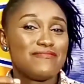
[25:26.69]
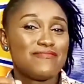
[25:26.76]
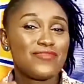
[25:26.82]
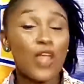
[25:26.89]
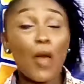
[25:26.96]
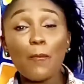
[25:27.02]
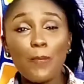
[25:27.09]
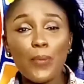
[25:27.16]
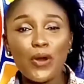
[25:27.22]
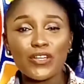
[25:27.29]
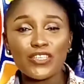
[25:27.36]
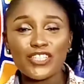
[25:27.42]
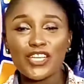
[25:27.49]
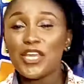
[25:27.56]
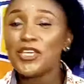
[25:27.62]
Top Bond,
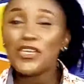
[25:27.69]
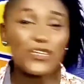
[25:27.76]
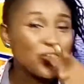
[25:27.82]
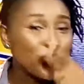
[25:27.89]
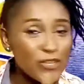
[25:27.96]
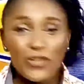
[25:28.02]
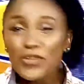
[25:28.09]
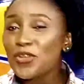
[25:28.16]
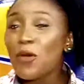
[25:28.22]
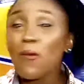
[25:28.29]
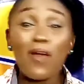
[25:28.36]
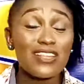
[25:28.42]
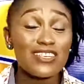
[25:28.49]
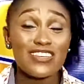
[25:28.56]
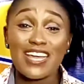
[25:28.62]
you do know
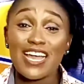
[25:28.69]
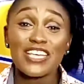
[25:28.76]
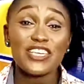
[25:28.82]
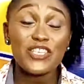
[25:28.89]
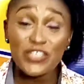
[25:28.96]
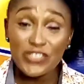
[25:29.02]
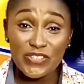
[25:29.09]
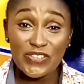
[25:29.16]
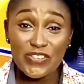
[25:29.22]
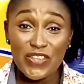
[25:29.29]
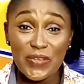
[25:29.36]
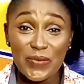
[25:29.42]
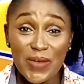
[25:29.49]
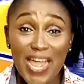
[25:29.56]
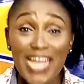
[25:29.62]
what you can use today,
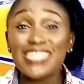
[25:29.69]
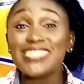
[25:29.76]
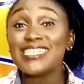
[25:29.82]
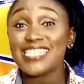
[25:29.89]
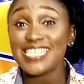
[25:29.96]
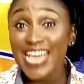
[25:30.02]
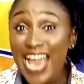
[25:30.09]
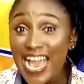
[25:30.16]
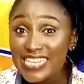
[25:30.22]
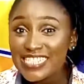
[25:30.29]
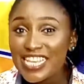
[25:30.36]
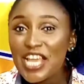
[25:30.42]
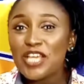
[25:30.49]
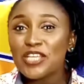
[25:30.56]
right? Yes.